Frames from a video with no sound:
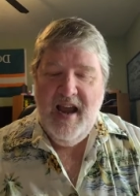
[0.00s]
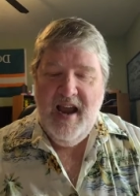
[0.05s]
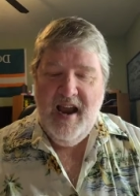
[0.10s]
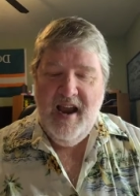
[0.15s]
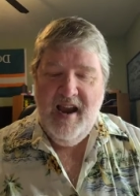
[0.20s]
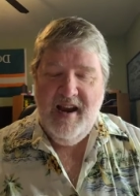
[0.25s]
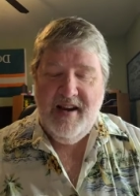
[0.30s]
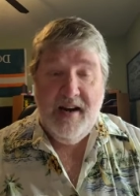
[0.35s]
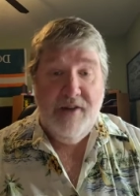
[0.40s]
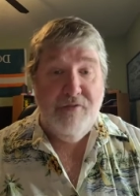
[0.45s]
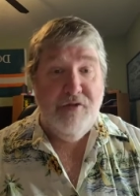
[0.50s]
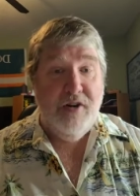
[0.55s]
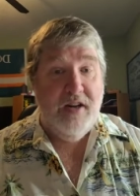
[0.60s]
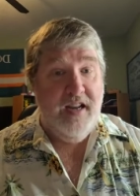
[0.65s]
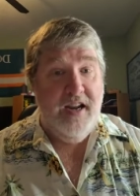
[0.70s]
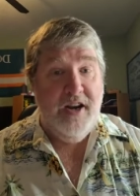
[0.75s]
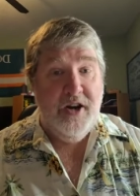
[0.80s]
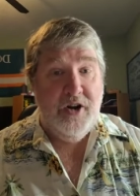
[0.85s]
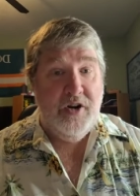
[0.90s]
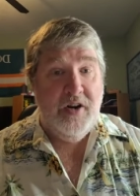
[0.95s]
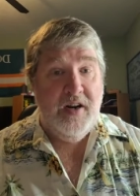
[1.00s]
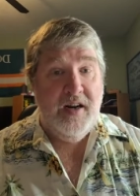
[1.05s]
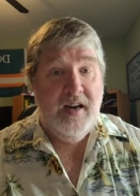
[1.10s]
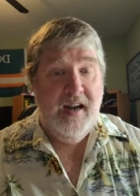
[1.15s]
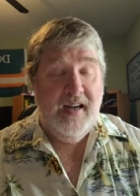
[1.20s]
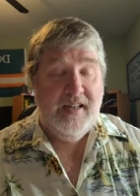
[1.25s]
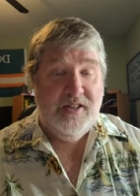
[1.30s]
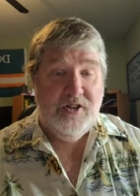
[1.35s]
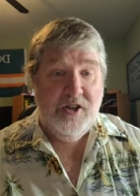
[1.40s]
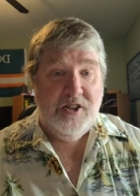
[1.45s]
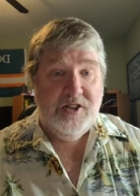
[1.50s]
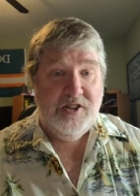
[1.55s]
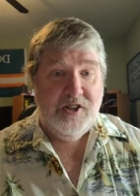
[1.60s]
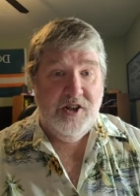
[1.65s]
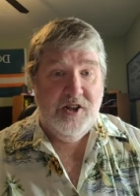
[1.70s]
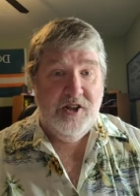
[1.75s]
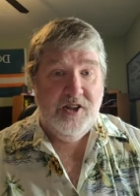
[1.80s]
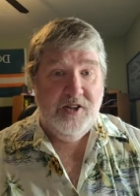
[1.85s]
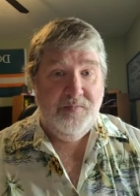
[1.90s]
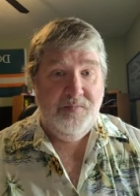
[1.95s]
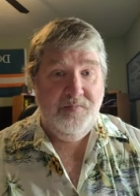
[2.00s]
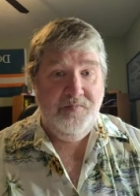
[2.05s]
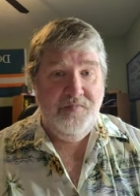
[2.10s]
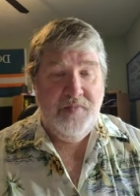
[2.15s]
and every year I toss on